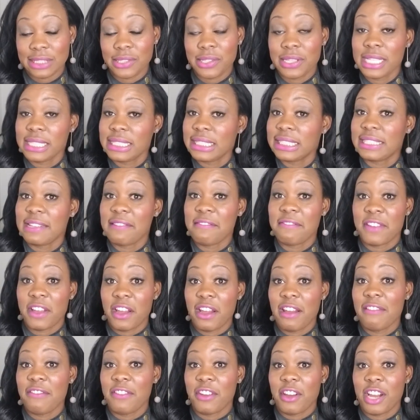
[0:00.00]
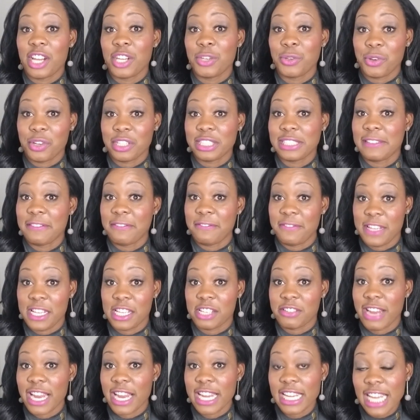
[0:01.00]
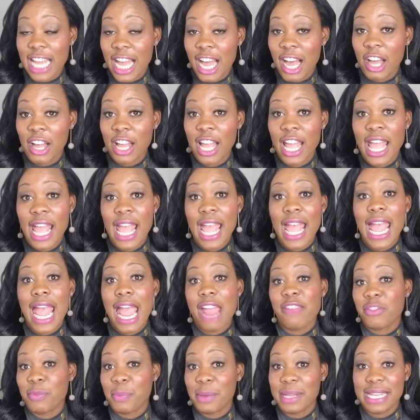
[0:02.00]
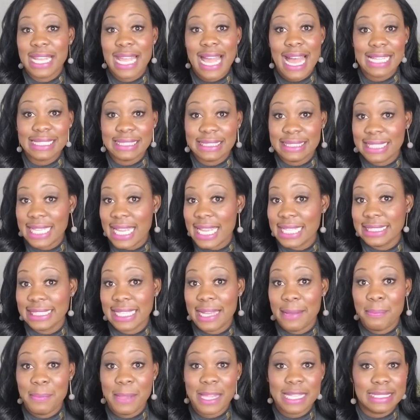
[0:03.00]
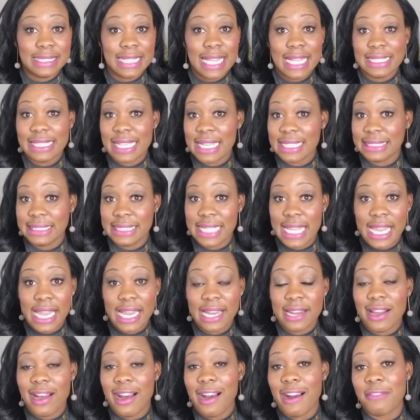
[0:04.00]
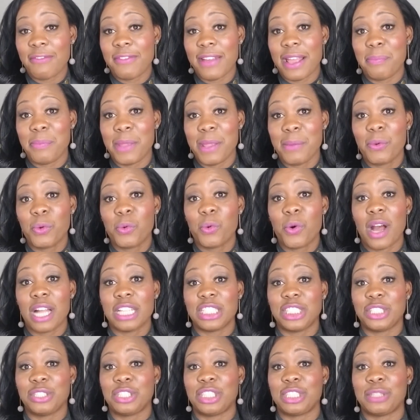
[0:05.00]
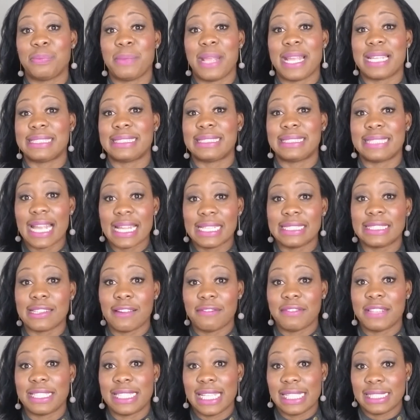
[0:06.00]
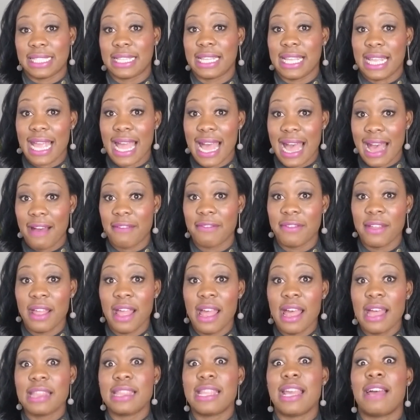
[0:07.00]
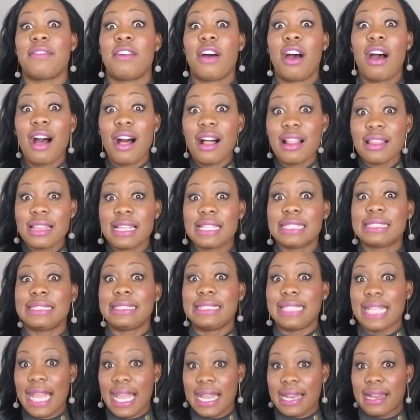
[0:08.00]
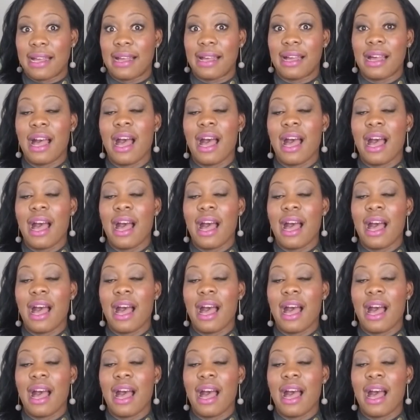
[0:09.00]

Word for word: So this is a very, very lucrative field right now. Everybody has data. Big data is taking off, and people want you to make sense of the data they have. They have all this data.